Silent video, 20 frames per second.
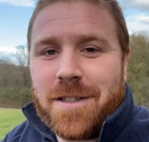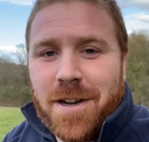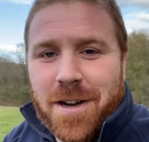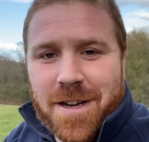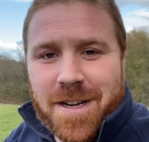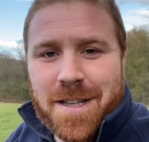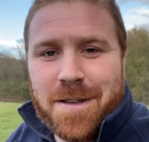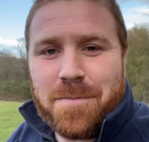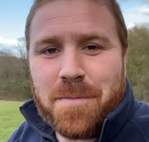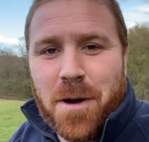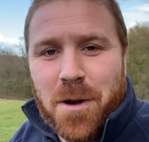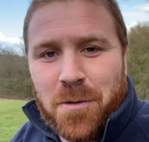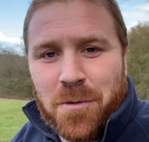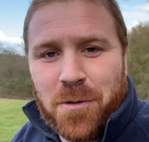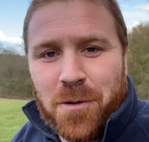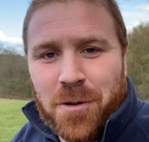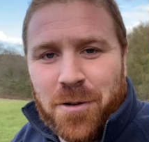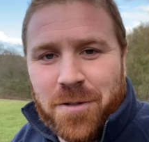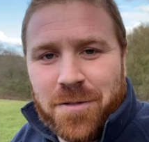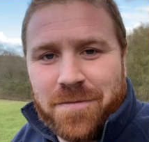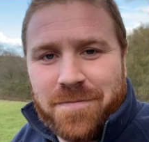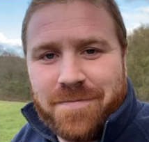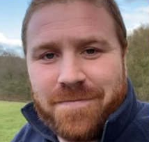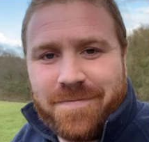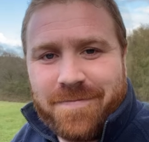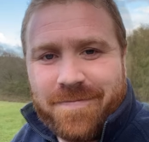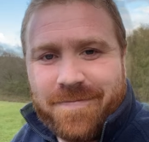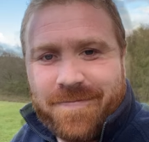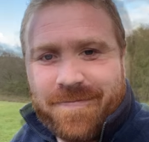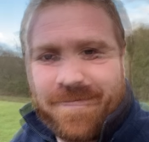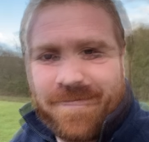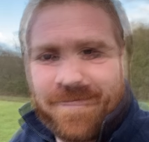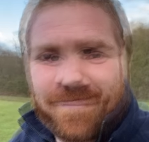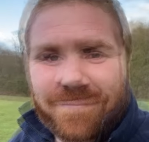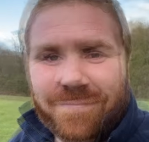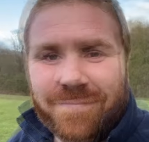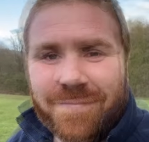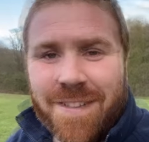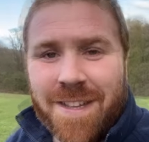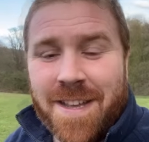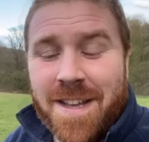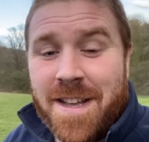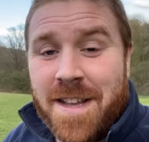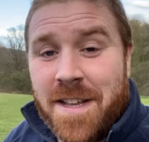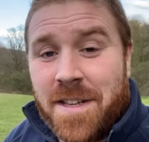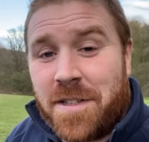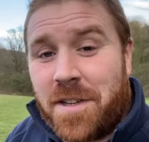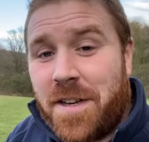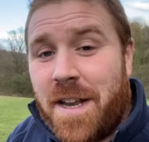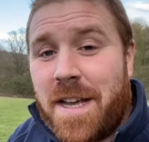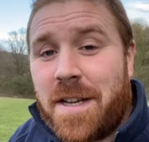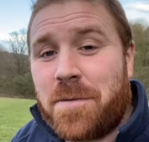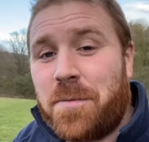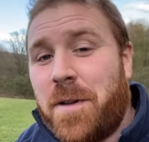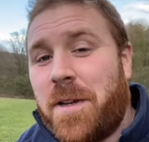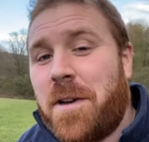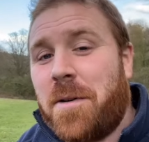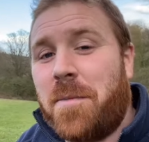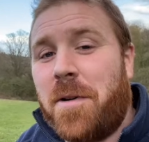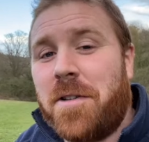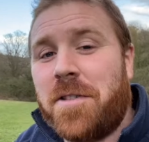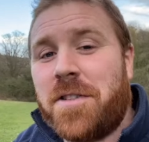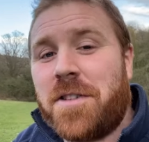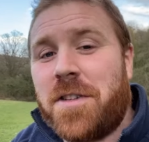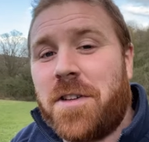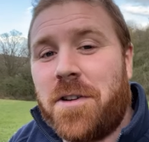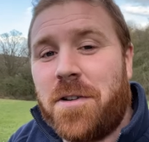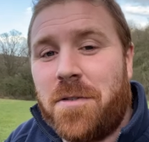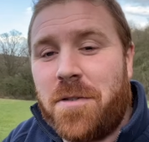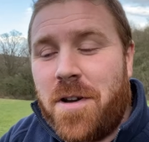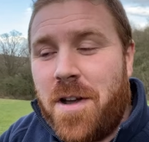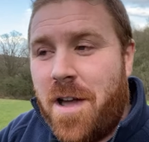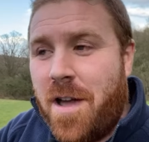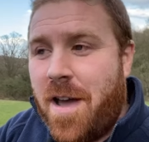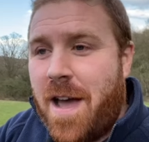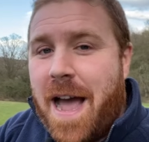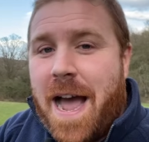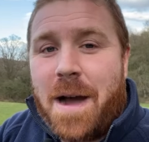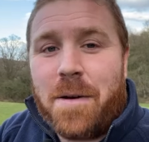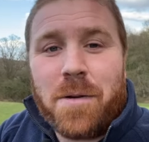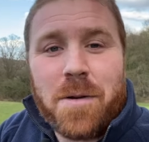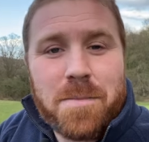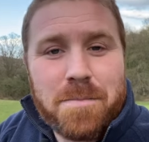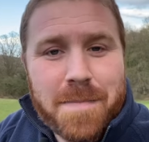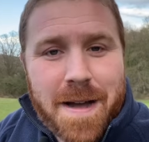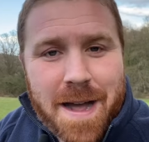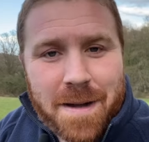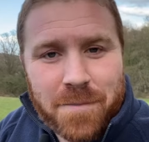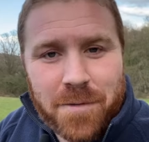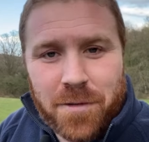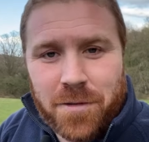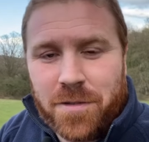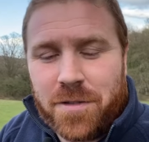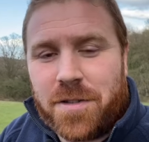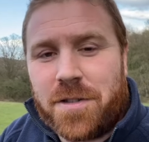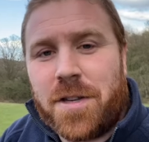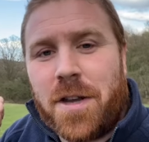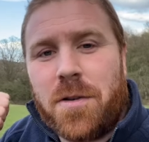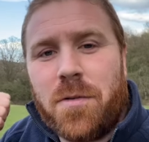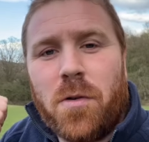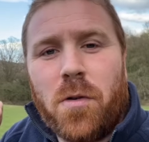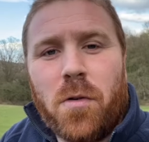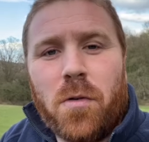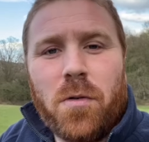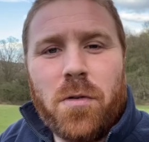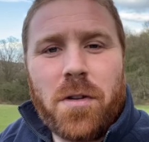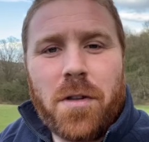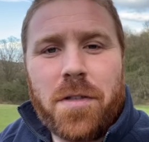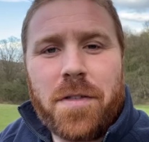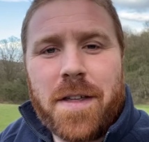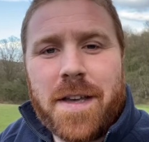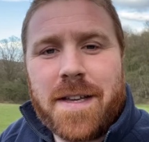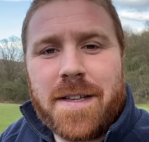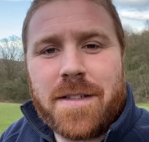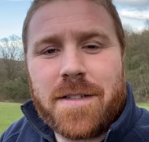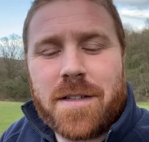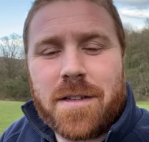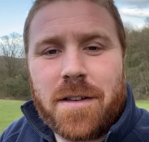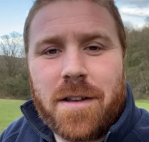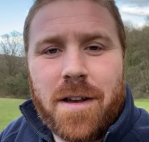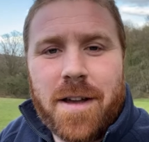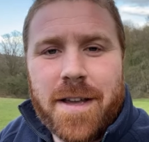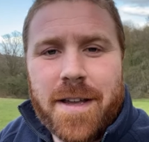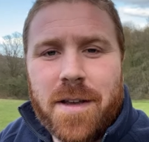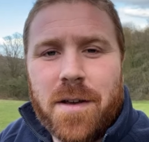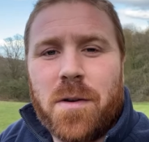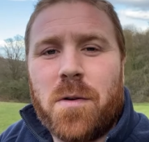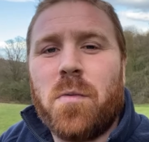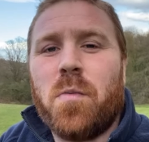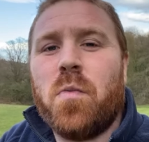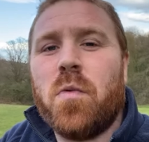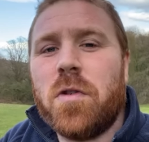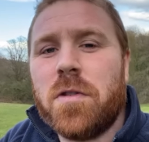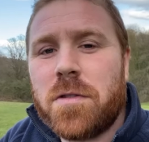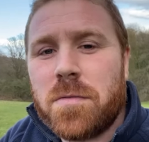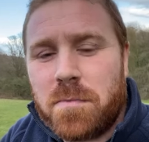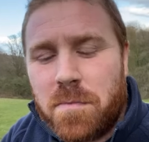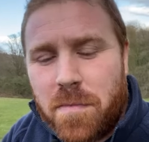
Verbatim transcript: tidy mown lawn. So next we come on to how are mammals? So all the things like wood